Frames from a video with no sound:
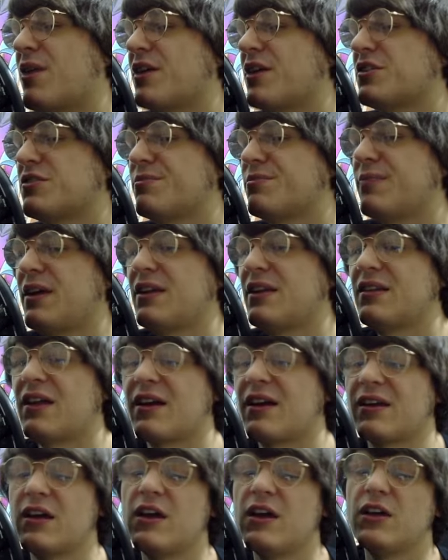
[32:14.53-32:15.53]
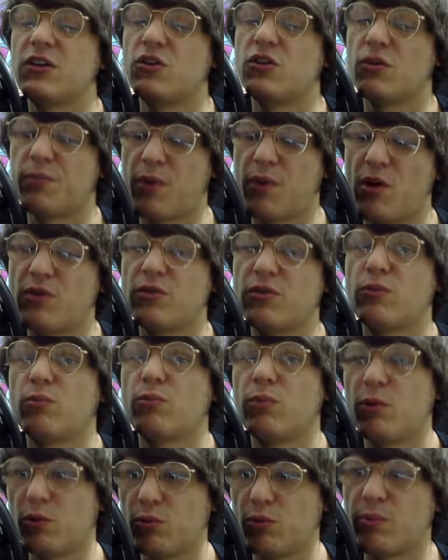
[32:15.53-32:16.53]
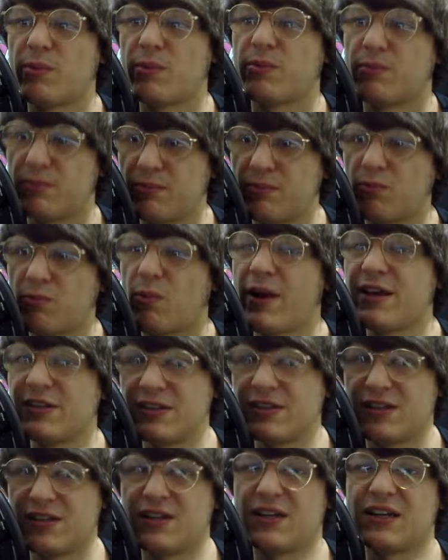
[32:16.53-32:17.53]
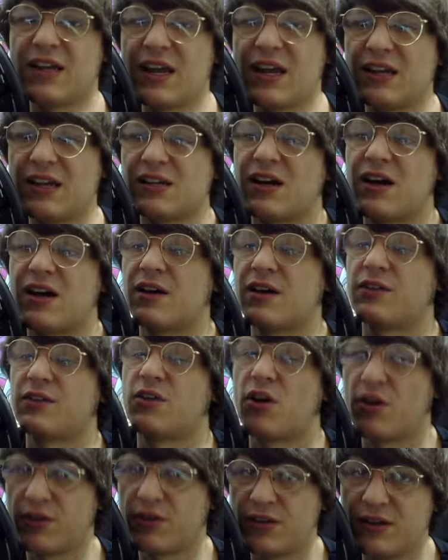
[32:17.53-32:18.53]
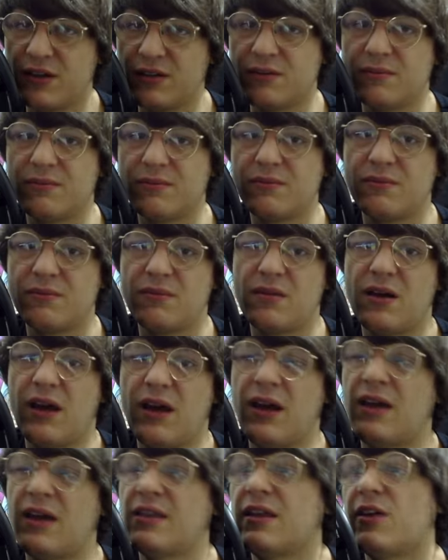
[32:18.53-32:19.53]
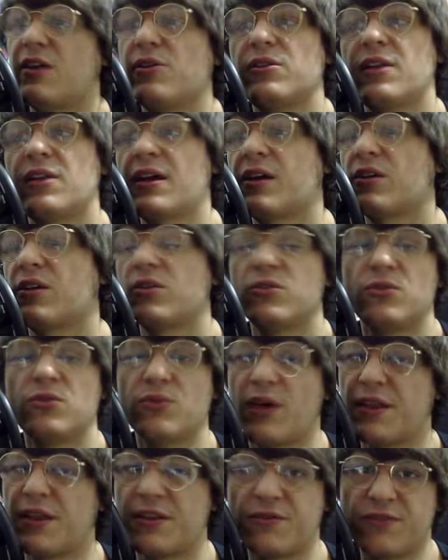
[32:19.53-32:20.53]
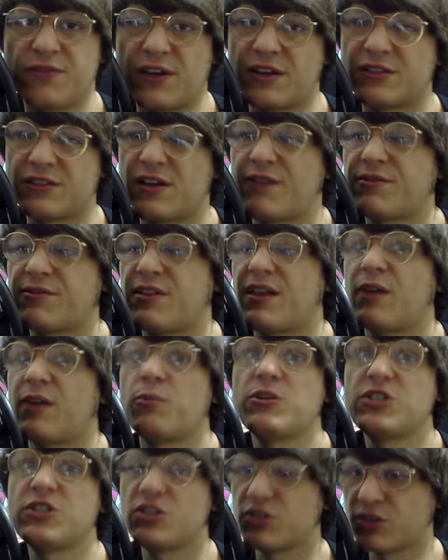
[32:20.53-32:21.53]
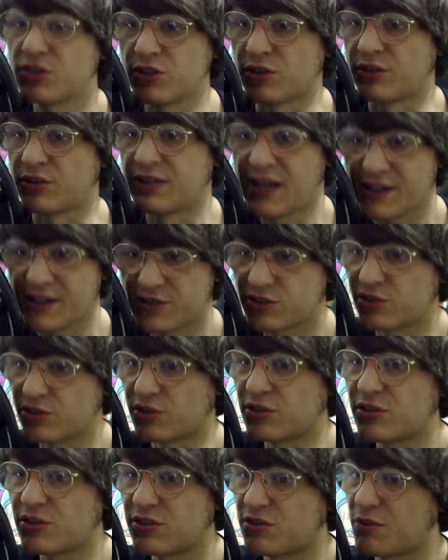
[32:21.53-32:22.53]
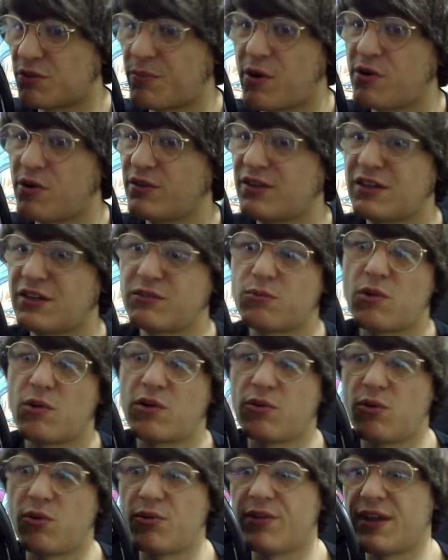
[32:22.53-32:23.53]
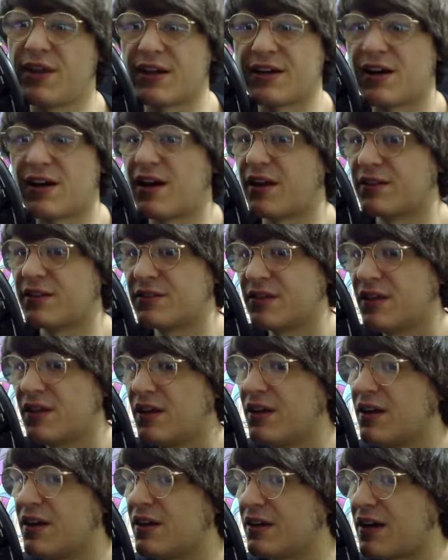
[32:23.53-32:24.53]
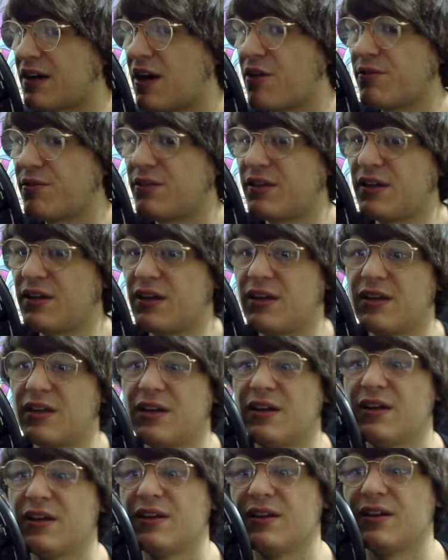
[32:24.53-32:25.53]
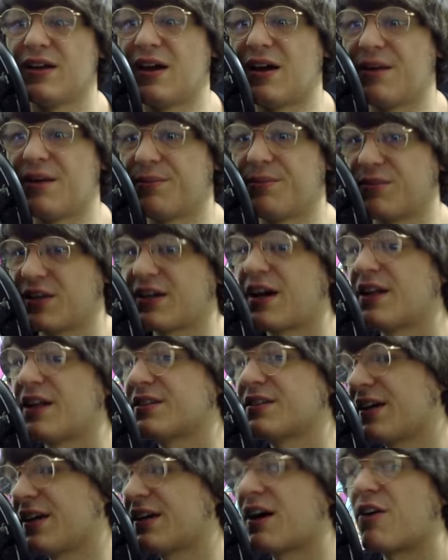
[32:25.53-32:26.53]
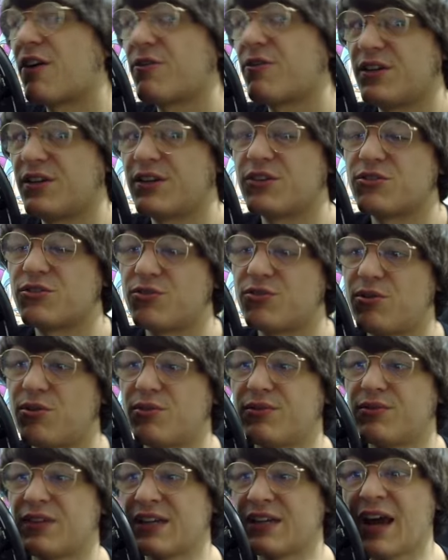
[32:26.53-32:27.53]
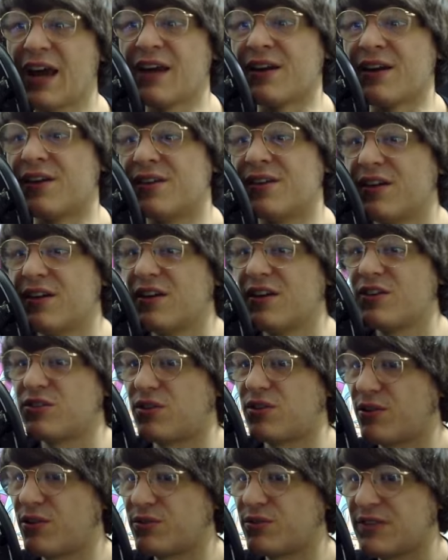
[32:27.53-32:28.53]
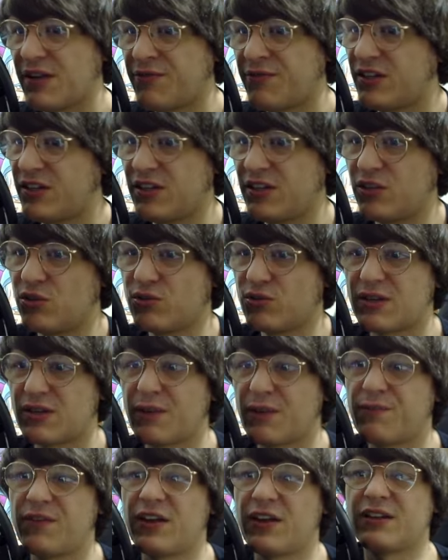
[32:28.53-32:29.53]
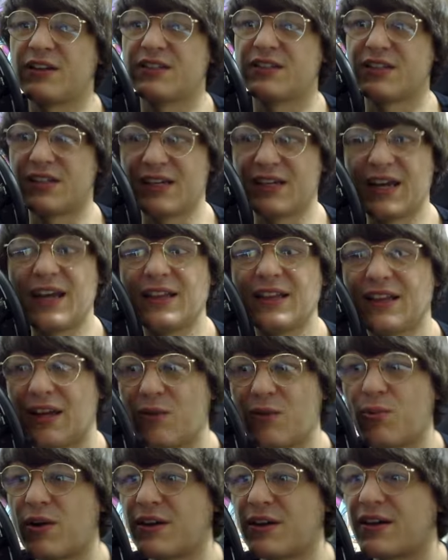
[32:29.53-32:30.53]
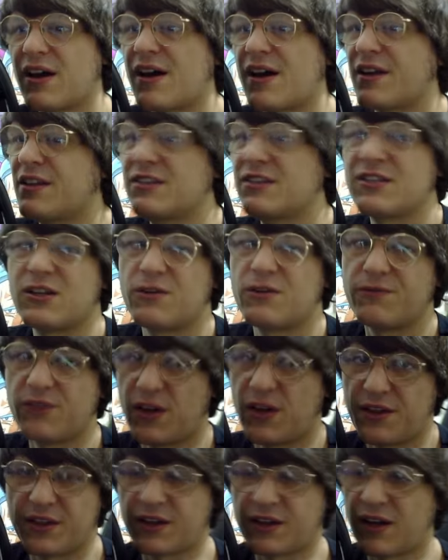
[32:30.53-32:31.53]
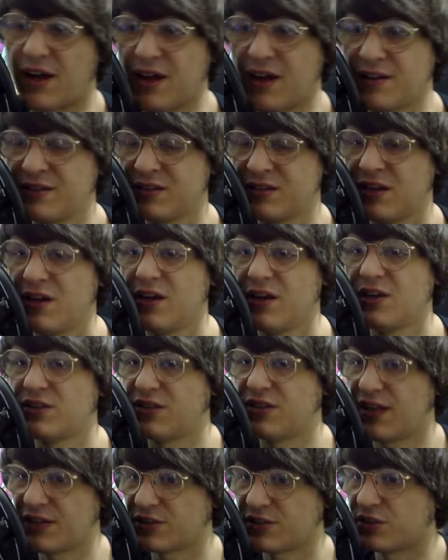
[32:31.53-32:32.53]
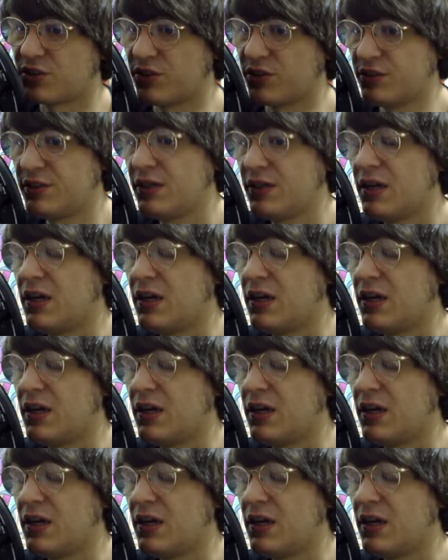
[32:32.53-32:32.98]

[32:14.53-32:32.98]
I just mean, like, your opponent will waste the negate card on it, and they'll allow you to do other things after that, which is good. That's good, because your opponent doesn't want all their cards currently, the cards they currently control, negated. So they'll definitely use something to negate that one card instead of your other cards. So that's good.